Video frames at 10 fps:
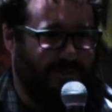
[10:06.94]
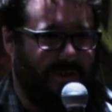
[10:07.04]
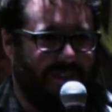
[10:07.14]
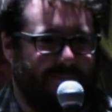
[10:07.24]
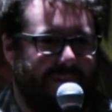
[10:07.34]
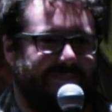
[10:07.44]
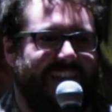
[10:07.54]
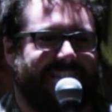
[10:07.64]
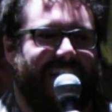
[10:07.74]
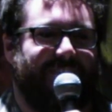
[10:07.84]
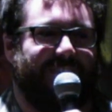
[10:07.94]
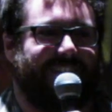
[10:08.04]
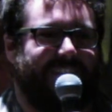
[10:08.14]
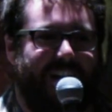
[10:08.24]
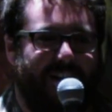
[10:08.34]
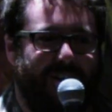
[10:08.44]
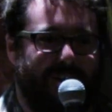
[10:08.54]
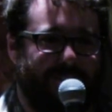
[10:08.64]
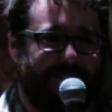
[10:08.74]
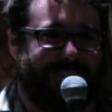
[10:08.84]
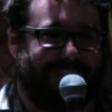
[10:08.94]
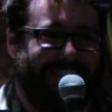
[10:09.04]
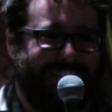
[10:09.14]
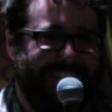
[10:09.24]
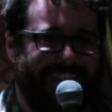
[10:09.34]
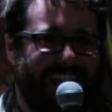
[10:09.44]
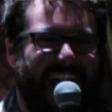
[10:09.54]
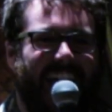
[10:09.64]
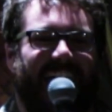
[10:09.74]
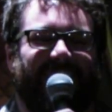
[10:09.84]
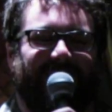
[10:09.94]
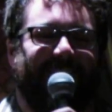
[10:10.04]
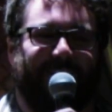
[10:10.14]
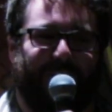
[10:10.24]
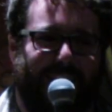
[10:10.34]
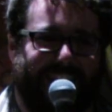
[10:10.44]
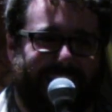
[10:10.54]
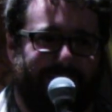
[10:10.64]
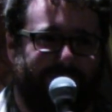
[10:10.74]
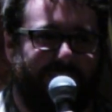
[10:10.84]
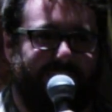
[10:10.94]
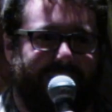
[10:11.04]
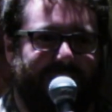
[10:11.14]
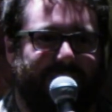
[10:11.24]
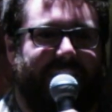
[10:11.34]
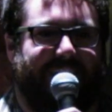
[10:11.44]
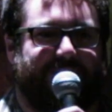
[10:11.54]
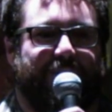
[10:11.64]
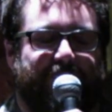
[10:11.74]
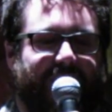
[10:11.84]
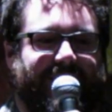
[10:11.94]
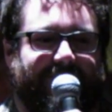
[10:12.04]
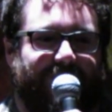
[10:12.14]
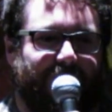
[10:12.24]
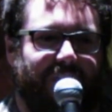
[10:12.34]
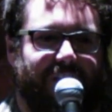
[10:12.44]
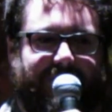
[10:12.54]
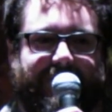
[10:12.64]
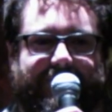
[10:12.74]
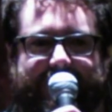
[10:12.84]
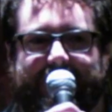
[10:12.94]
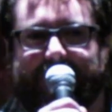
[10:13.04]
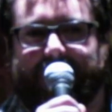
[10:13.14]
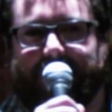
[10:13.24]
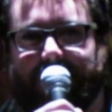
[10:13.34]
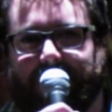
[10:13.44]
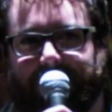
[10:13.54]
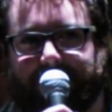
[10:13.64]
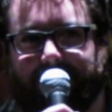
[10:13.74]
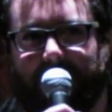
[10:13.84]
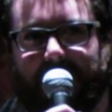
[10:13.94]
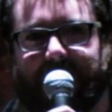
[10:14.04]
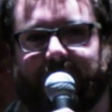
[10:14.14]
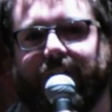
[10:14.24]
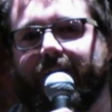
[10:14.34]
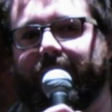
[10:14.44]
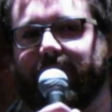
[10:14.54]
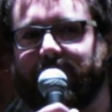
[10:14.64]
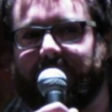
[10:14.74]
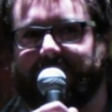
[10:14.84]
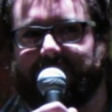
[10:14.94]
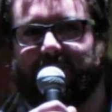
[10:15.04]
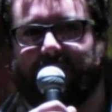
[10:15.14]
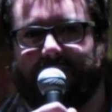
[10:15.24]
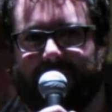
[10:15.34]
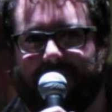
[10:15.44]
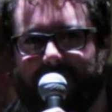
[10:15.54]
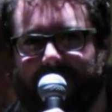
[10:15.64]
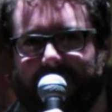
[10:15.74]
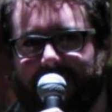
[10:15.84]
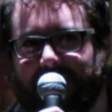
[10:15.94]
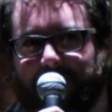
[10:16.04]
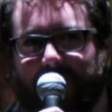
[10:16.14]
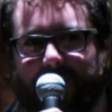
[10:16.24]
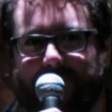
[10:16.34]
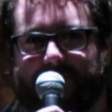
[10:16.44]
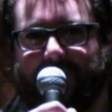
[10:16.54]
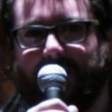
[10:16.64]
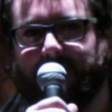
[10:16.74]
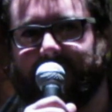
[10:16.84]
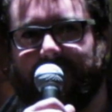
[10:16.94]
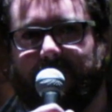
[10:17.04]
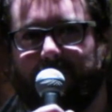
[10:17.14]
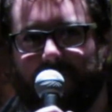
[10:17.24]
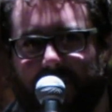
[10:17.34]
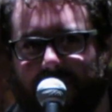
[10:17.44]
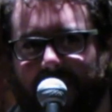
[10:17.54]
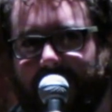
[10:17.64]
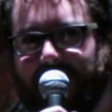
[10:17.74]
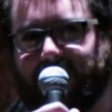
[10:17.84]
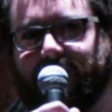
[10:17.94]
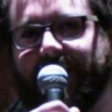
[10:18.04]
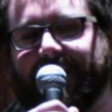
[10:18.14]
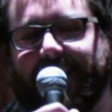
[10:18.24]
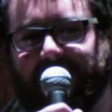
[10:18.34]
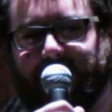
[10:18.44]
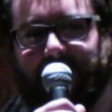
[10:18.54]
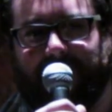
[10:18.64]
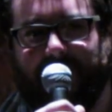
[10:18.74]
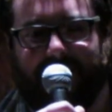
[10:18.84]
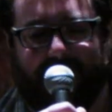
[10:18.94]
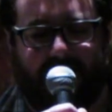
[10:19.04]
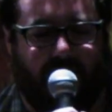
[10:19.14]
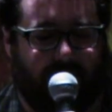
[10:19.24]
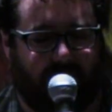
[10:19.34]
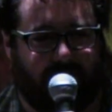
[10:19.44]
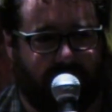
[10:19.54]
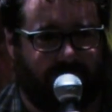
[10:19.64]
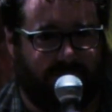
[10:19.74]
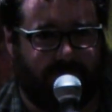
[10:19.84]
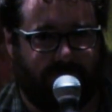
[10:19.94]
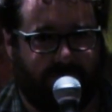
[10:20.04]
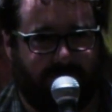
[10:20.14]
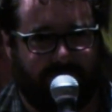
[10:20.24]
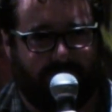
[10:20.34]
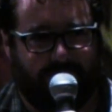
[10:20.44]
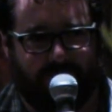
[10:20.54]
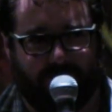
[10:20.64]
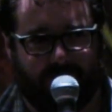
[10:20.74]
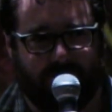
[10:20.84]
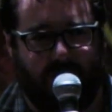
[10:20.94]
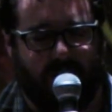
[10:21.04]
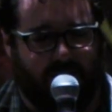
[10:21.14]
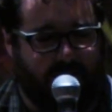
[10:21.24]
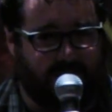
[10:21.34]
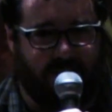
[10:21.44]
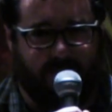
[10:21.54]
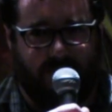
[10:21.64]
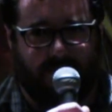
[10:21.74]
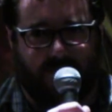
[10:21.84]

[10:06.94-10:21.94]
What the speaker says: where the buffets never close, and you never quite get full, and you can have 2 plates if you want. And that's where I'm gonna be soon. Me and Miss Robertson, checking out the buffets in heaven. Alright, you guys are great. My name's